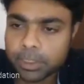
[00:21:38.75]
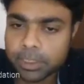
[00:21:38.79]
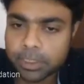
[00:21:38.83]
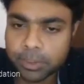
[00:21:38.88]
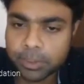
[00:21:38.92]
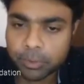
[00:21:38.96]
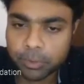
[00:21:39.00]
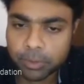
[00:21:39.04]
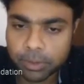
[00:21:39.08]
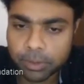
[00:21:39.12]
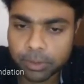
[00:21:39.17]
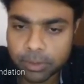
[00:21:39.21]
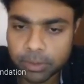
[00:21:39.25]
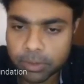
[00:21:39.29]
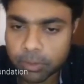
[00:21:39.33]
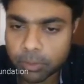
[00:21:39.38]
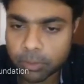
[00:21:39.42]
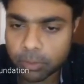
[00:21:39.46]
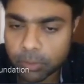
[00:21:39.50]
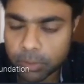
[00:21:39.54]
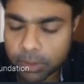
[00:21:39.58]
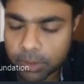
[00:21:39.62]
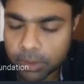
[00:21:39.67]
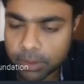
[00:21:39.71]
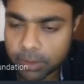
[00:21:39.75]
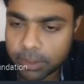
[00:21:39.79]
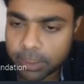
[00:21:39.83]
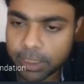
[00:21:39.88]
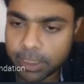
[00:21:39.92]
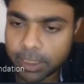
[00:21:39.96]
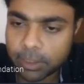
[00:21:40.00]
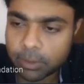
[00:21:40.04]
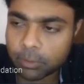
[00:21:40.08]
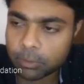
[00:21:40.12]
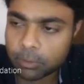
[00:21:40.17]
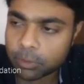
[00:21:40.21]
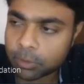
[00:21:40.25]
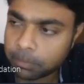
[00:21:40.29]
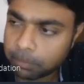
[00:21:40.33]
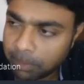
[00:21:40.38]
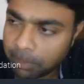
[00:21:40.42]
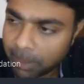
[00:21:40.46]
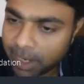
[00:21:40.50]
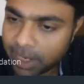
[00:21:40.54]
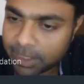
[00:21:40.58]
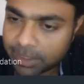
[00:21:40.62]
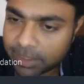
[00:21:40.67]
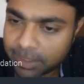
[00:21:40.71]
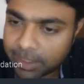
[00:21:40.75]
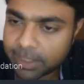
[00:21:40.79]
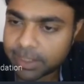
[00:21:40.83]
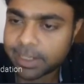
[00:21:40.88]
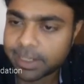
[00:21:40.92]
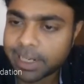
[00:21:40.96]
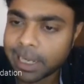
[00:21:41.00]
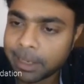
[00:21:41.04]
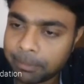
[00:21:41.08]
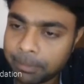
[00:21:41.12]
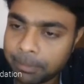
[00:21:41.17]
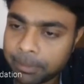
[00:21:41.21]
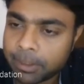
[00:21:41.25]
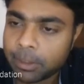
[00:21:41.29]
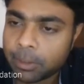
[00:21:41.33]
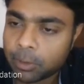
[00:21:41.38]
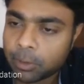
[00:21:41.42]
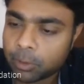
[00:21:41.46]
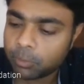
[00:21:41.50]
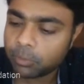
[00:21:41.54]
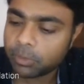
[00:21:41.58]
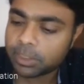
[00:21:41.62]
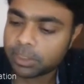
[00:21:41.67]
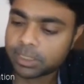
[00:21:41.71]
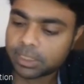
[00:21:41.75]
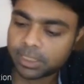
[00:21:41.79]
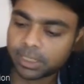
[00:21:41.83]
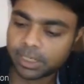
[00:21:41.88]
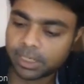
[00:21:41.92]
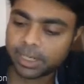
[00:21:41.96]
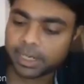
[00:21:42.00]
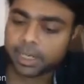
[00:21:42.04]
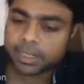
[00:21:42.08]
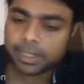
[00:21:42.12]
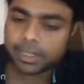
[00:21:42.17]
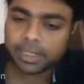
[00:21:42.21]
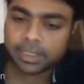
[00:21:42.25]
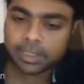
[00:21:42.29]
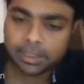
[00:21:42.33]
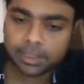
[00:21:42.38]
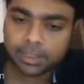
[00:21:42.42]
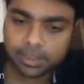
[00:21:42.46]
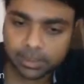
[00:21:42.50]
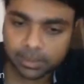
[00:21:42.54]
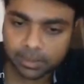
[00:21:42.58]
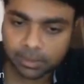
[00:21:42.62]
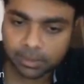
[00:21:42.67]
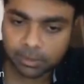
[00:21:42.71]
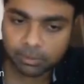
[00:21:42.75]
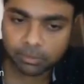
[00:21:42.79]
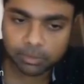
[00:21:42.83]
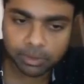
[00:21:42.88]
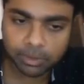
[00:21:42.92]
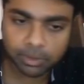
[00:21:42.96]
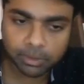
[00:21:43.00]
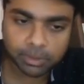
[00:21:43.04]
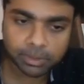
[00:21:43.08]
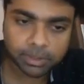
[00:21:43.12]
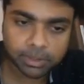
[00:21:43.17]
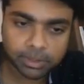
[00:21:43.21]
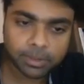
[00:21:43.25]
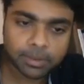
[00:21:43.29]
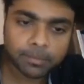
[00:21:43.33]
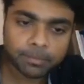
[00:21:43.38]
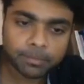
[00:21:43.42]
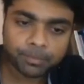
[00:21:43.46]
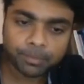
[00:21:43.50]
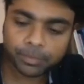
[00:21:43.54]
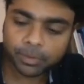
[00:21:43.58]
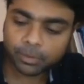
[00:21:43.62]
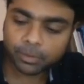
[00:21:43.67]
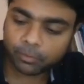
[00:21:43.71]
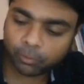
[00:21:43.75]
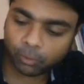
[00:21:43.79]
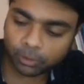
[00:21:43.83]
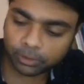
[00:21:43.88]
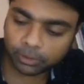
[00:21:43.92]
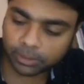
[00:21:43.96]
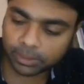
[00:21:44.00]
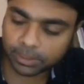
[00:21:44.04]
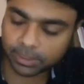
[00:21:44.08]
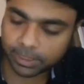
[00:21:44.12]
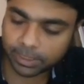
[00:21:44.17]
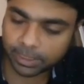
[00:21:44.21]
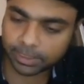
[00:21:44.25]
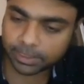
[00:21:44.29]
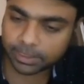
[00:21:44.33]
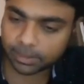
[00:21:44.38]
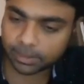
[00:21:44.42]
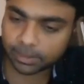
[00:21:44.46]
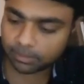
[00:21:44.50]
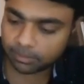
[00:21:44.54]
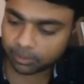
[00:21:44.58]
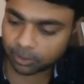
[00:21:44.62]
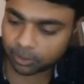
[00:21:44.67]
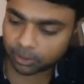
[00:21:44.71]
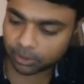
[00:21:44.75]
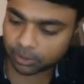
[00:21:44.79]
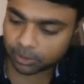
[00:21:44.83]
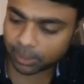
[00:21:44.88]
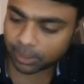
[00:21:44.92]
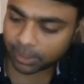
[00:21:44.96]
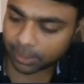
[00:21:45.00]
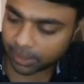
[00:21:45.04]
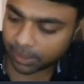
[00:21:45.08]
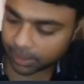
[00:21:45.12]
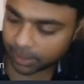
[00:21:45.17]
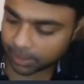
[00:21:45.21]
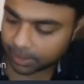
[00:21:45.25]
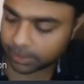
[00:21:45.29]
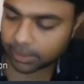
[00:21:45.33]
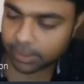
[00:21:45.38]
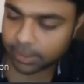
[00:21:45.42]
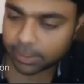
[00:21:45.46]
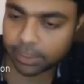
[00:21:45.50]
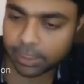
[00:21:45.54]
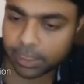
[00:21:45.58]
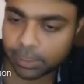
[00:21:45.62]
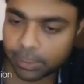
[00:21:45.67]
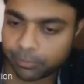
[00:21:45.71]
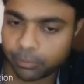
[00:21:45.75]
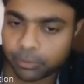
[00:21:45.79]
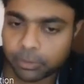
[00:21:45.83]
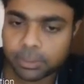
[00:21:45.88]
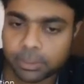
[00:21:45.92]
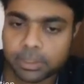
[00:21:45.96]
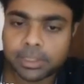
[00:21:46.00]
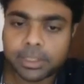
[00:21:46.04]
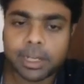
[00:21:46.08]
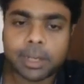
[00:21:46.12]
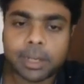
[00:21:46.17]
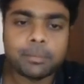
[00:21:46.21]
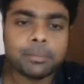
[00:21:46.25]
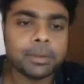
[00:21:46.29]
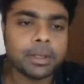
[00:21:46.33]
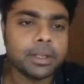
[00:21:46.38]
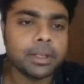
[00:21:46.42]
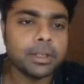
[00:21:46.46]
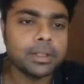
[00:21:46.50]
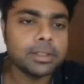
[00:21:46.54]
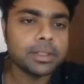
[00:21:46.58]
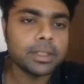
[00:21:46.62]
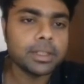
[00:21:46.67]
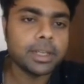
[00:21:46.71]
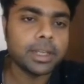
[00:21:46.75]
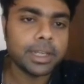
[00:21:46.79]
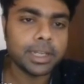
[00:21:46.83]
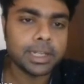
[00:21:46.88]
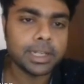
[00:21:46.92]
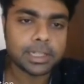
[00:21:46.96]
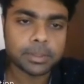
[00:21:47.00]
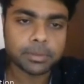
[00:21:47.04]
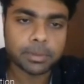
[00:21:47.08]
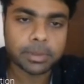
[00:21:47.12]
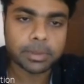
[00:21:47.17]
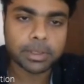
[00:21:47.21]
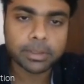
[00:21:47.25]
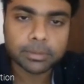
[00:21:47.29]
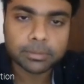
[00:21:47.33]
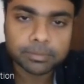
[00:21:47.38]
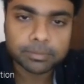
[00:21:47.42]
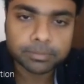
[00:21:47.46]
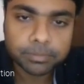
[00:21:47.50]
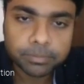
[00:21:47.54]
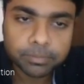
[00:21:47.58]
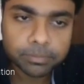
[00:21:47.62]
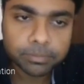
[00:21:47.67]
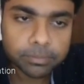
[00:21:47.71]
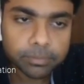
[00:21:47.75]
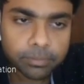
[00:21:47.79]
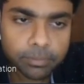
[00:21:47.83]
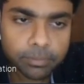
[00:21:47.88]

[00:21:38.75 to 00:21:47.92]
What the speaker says: So the institutions don't need to spare their capital towards creating this reserve, because for this reason, because currently the need for this capital is elsewhere.